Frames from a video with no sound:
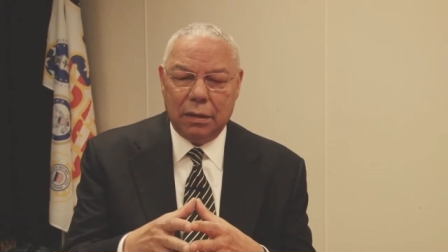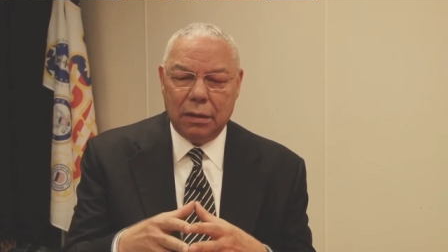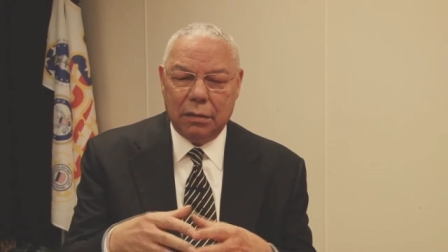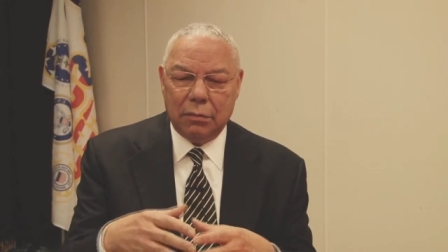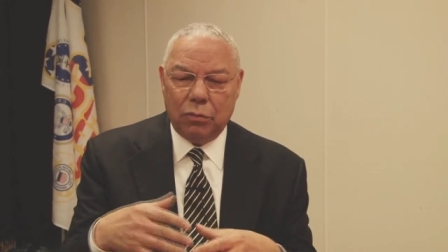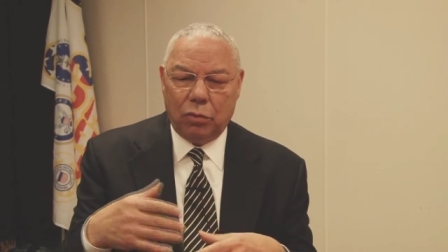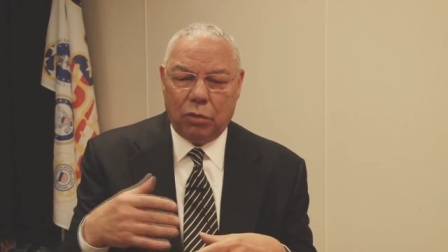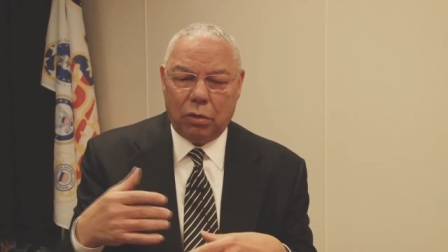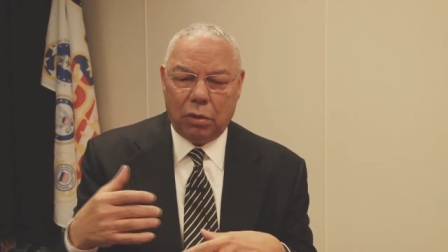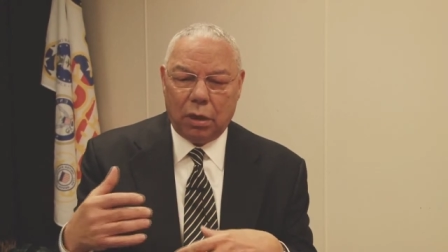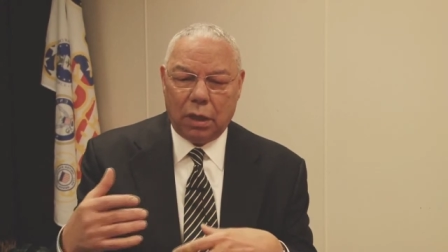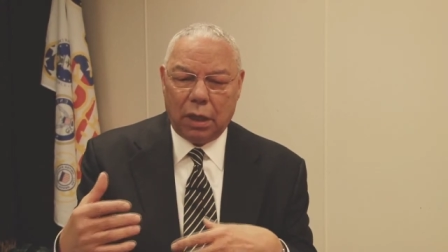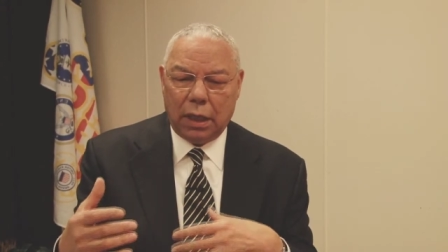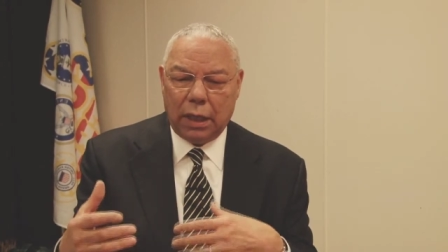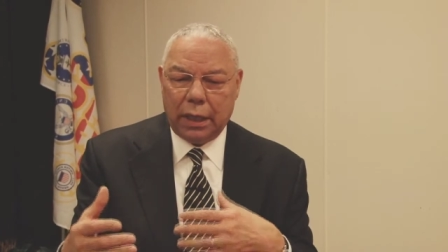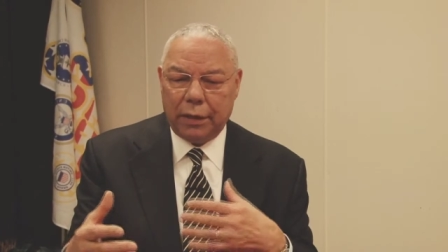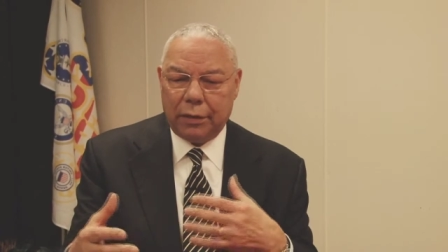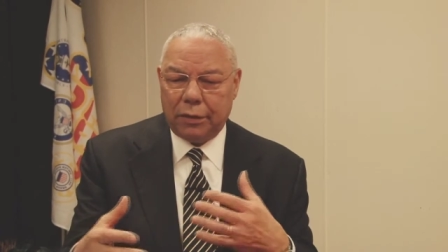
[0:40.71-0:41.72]
the more
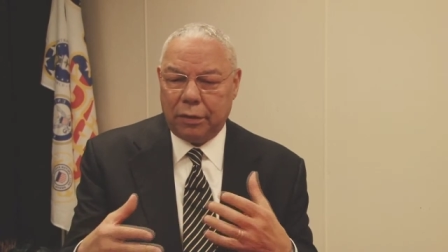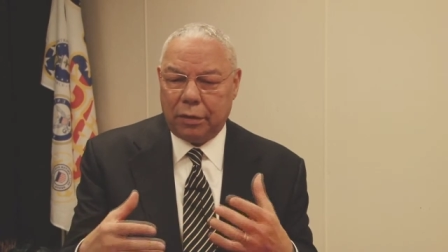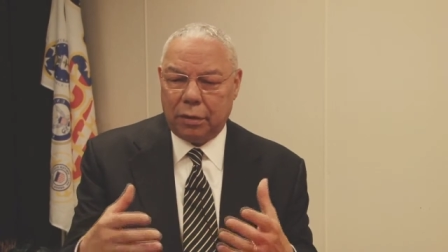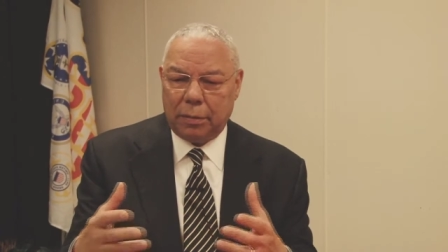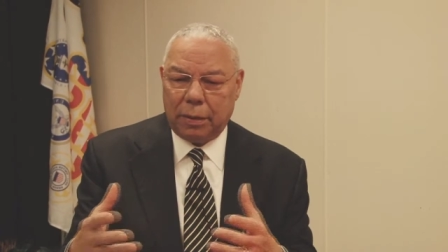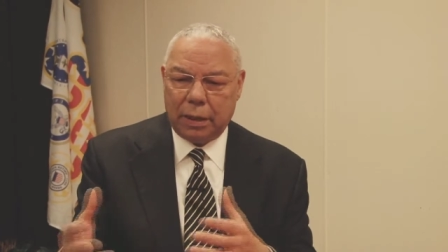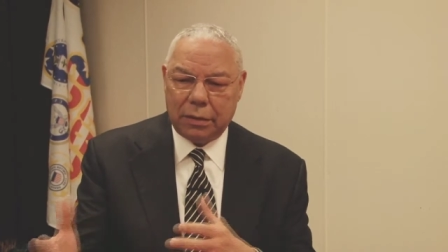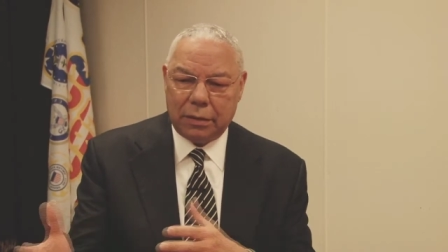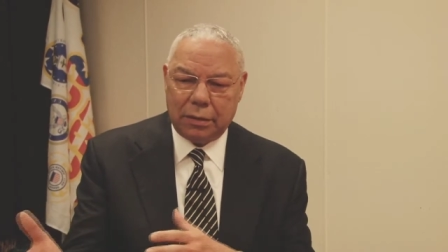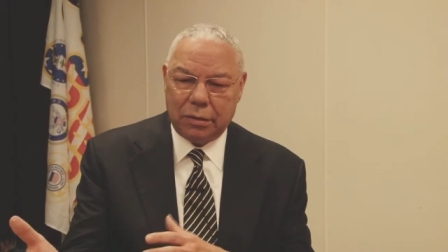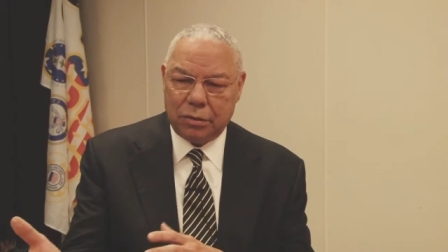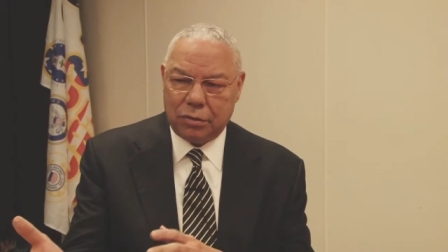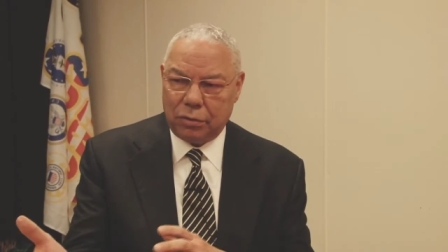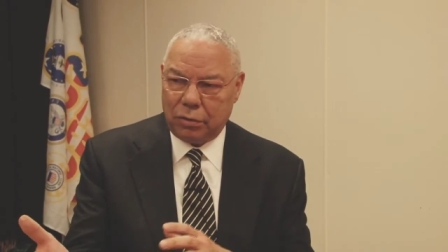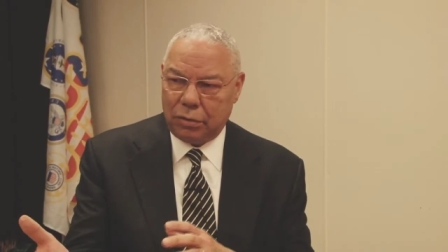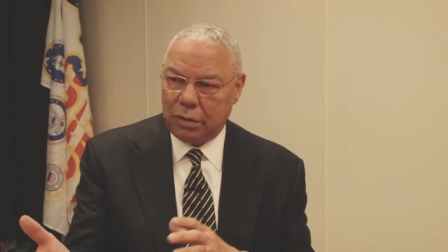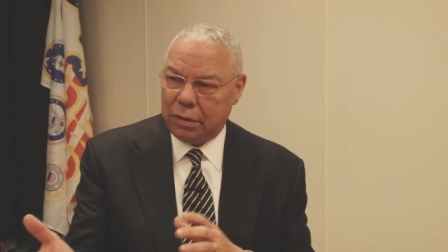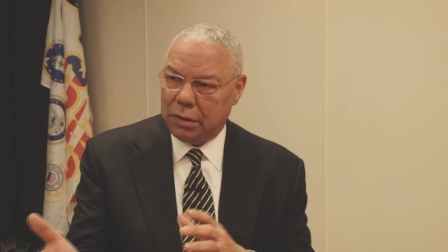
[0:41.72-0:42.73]
I thought about these
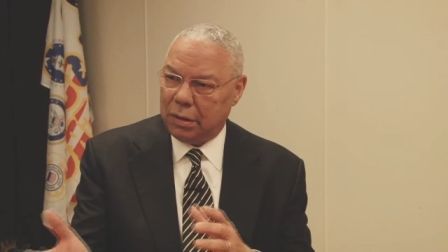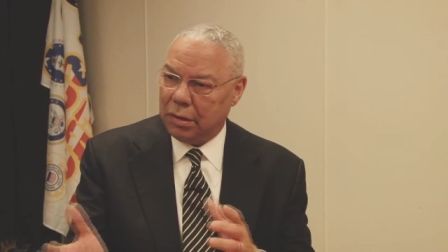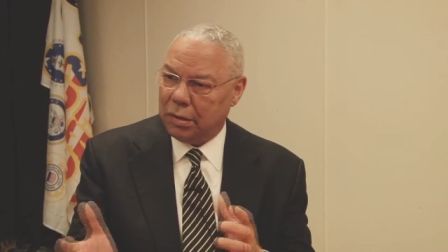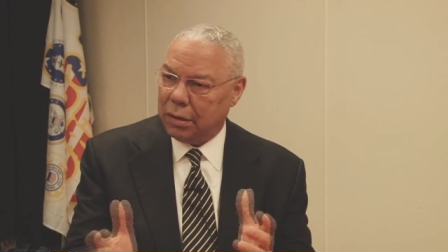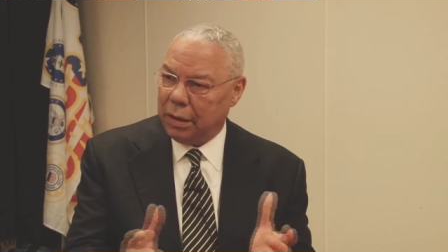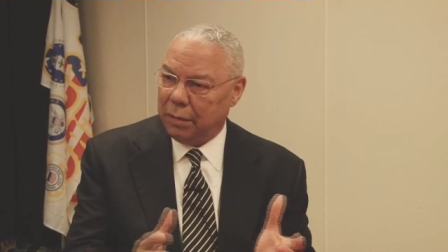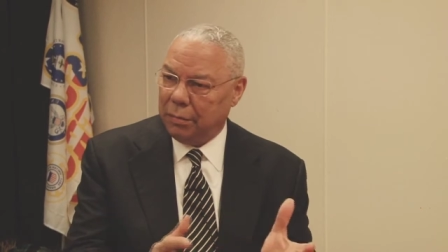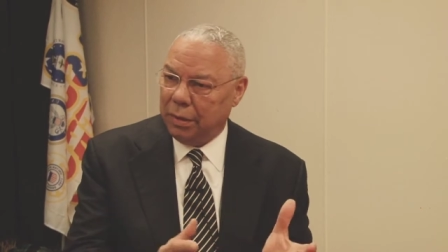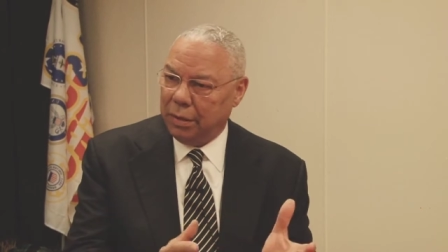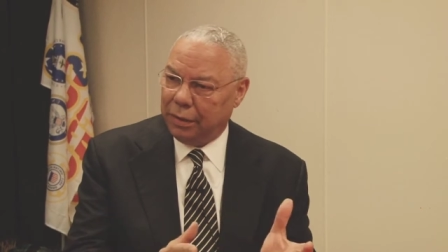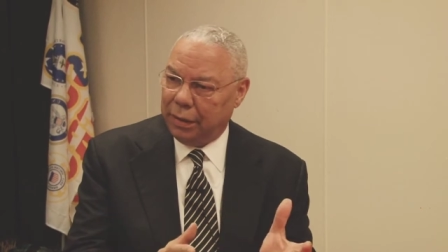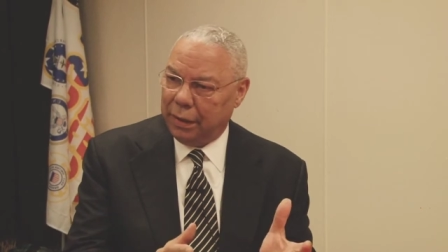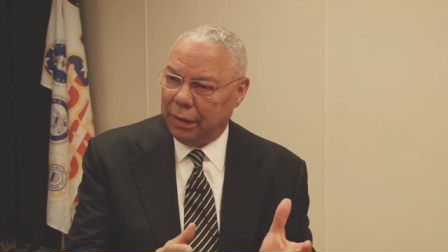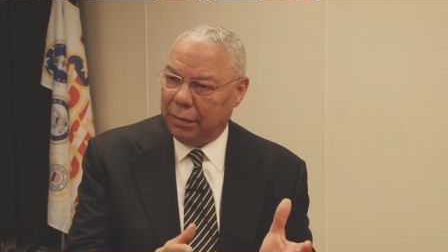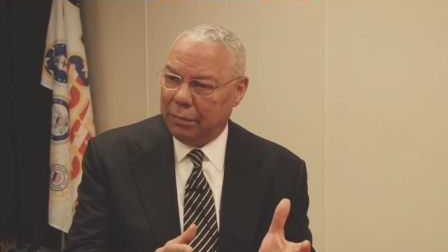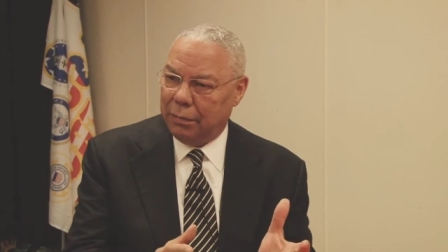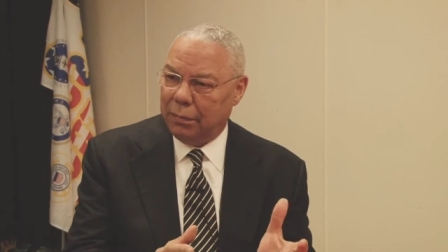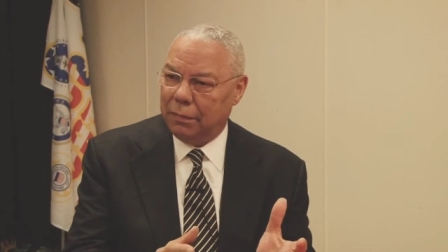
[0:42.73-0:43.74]
stories and assembled
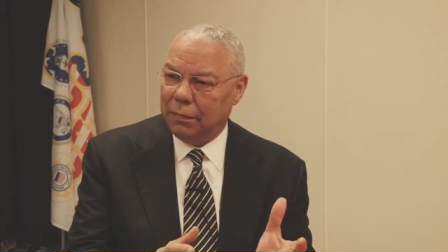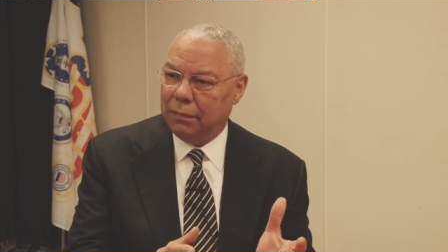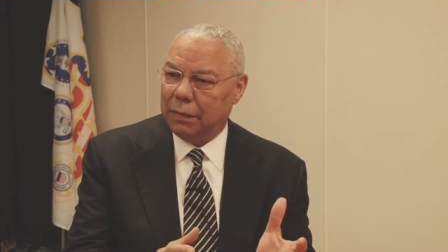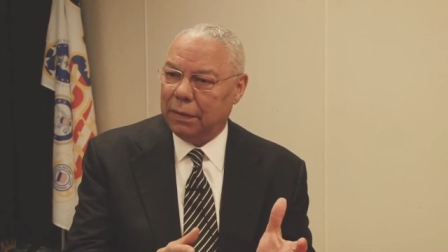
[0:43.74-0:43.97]
them,